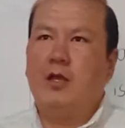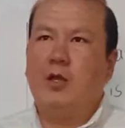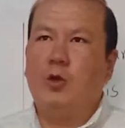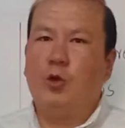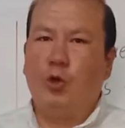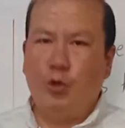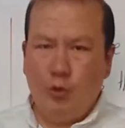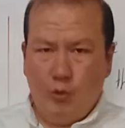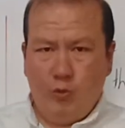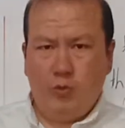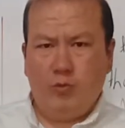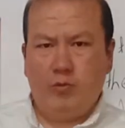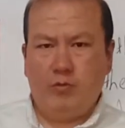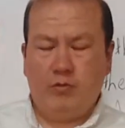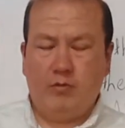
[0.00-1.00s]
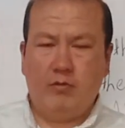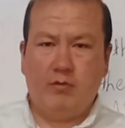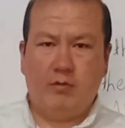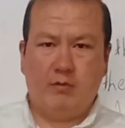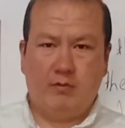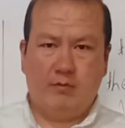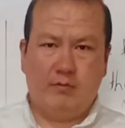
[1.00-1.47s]
Who
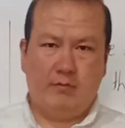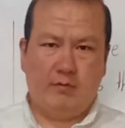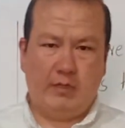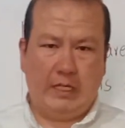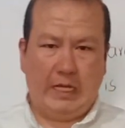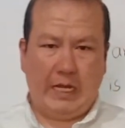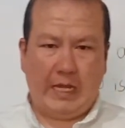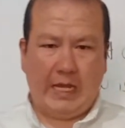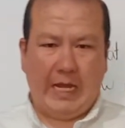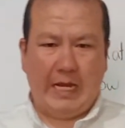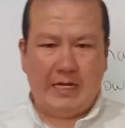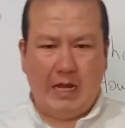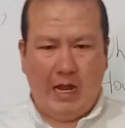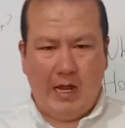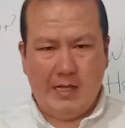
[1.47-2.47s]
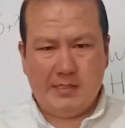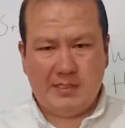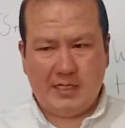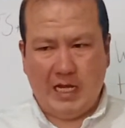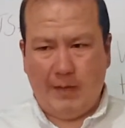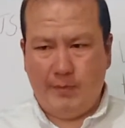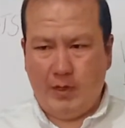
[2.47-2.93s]
can ask
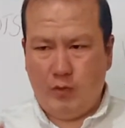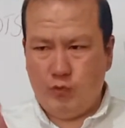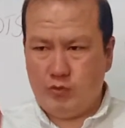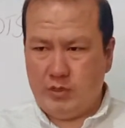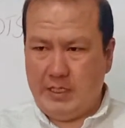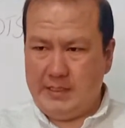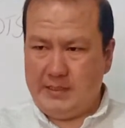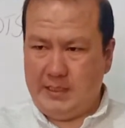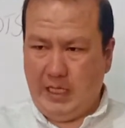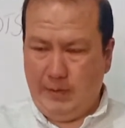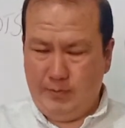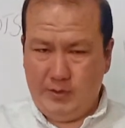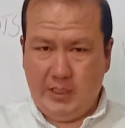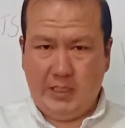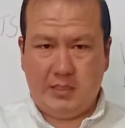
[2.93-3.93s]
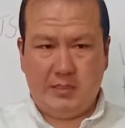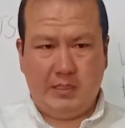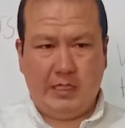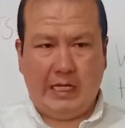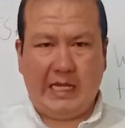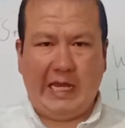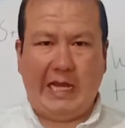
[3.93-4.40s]
about subject
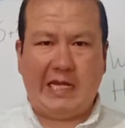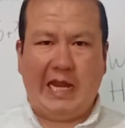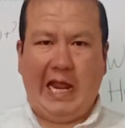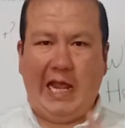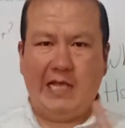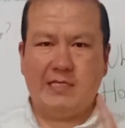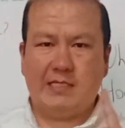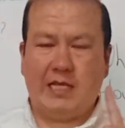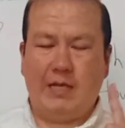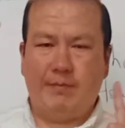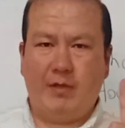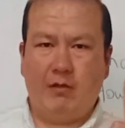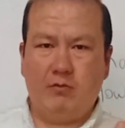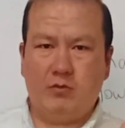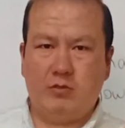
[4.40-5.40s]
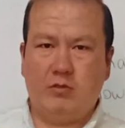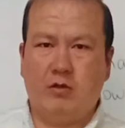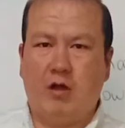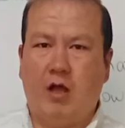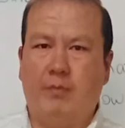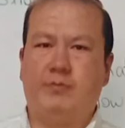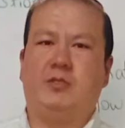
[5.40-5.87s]
can ask about
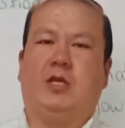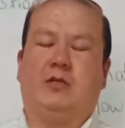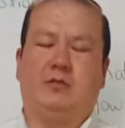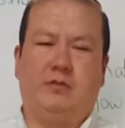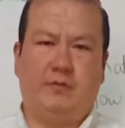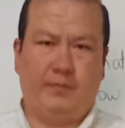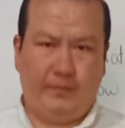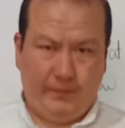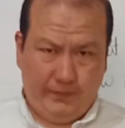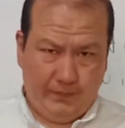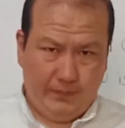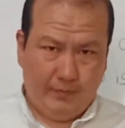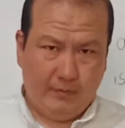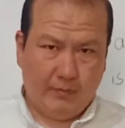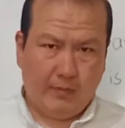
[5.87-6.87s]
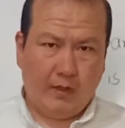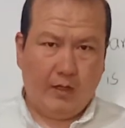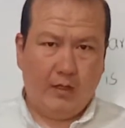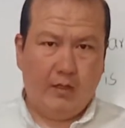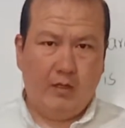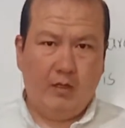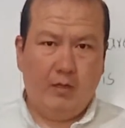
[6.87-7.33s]
object.
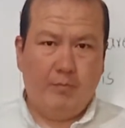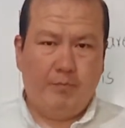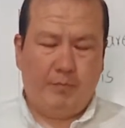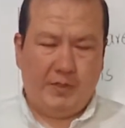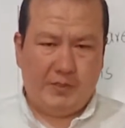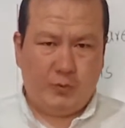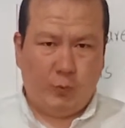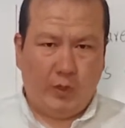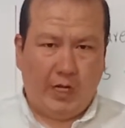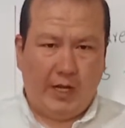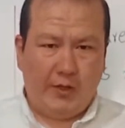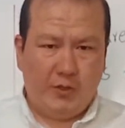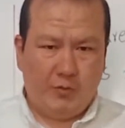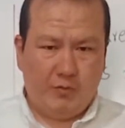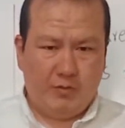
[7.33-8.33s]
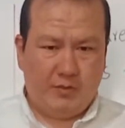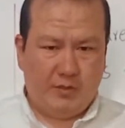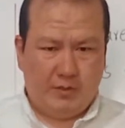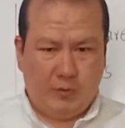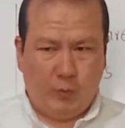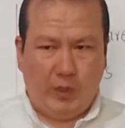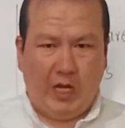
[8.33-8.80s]
Means when
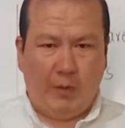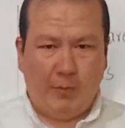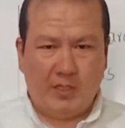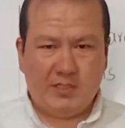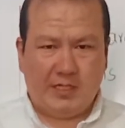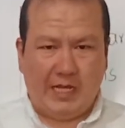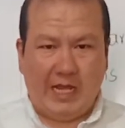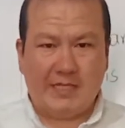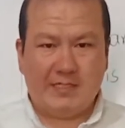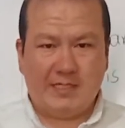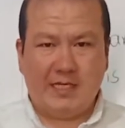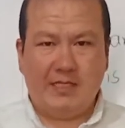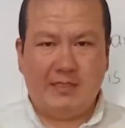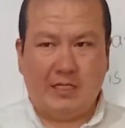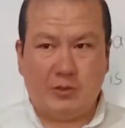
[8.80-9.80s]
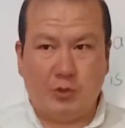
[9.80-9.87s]
I'm asking that